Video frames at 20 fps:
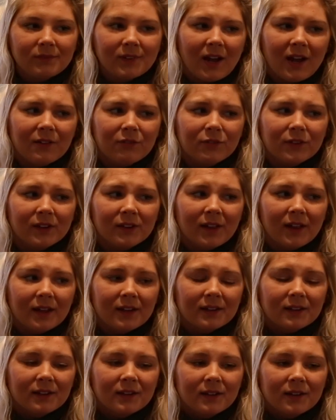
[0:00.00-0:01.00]
I feel
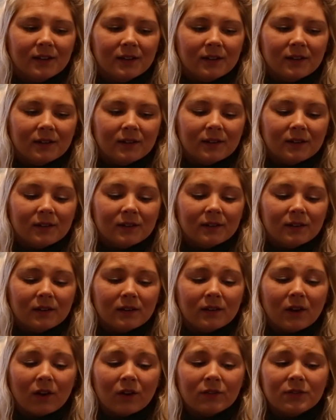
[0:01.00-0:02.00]
like
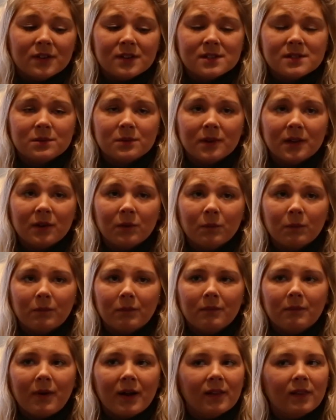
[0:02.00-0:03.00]
none of this,
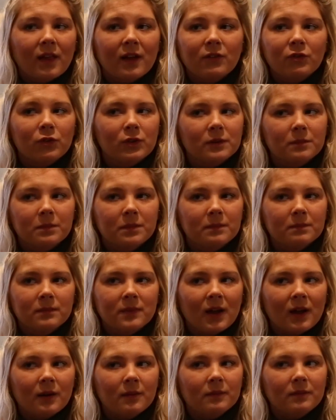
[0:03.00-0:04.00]
my life would
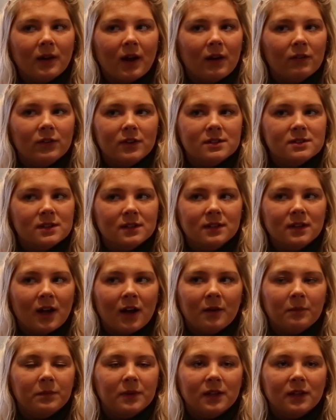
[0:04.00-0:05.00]
not, obviously
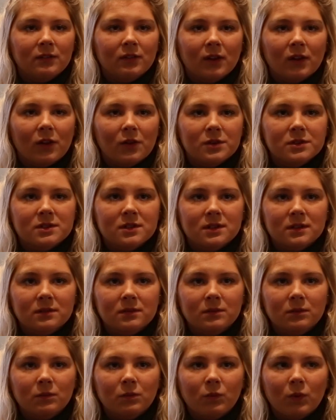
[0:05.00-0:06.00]
not be even close to
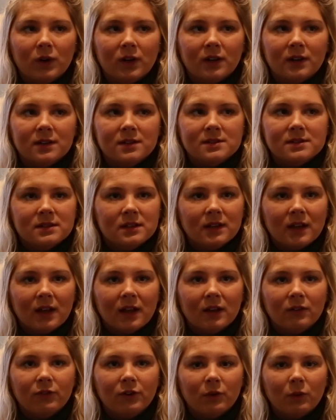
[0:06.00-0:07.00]
what it is
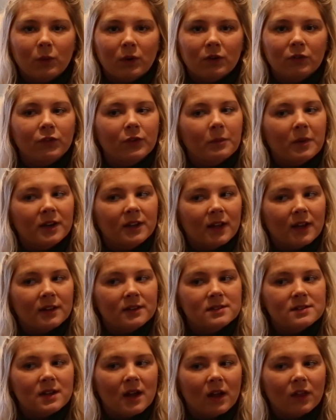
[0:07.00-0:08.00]
today if it weren't for my
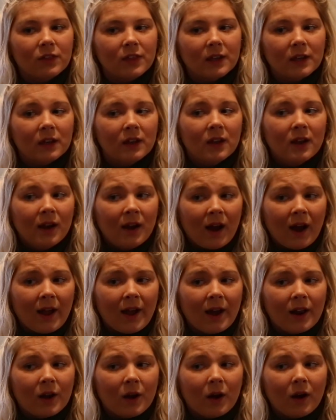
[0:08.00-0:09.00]
dad's death. And I
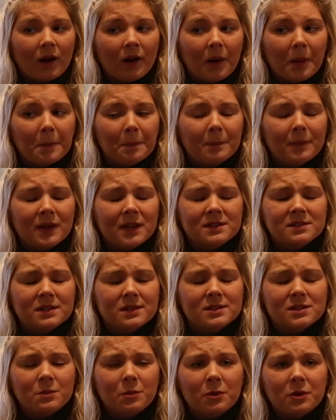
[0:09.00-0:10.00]
had
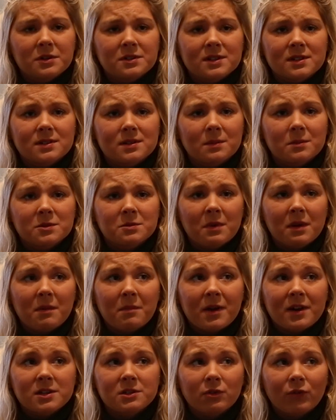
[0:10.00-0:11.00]
amazing support systems. My
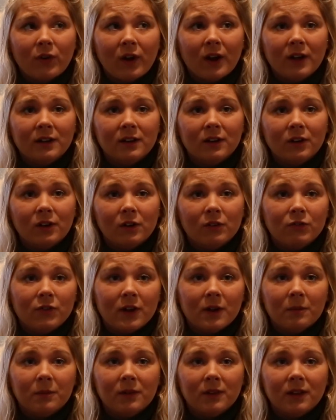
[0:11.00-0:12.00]
best friend and her
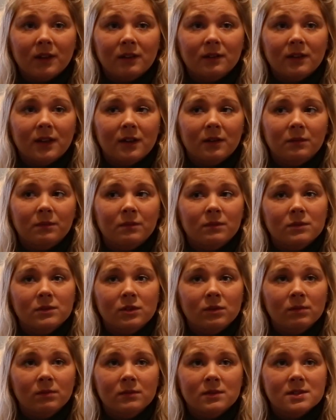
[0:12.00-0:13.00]
family, they
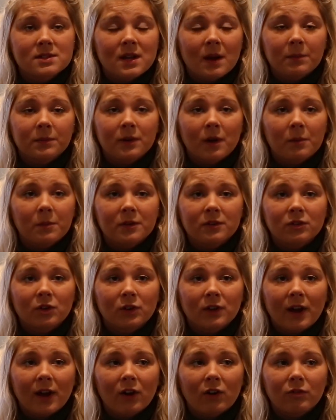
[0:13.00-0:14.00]
stepped up and
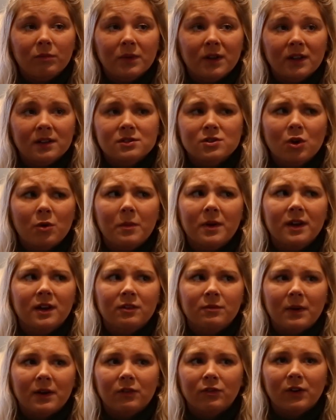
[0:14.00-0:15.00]
took care of me. So many
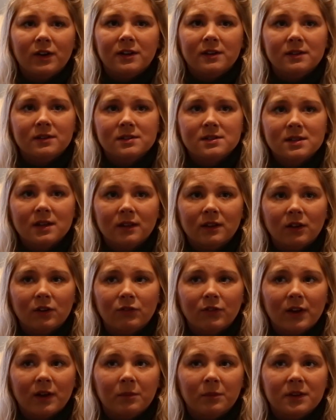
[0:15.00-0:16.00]
of my friends and their
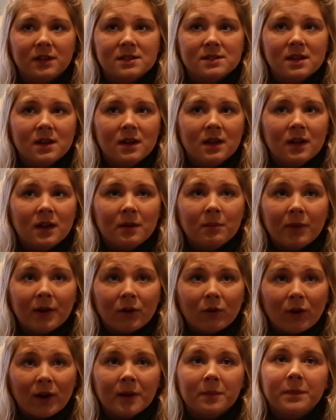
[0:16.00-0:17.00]
families, my
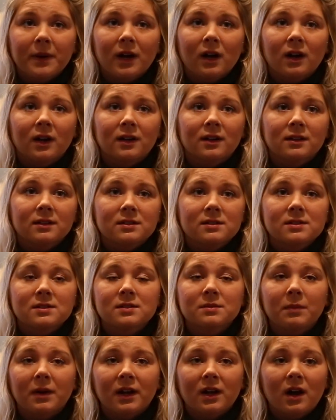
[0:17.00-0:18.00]

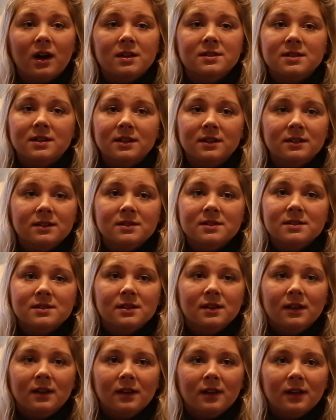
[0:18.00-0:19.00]
grandparents, my cousins.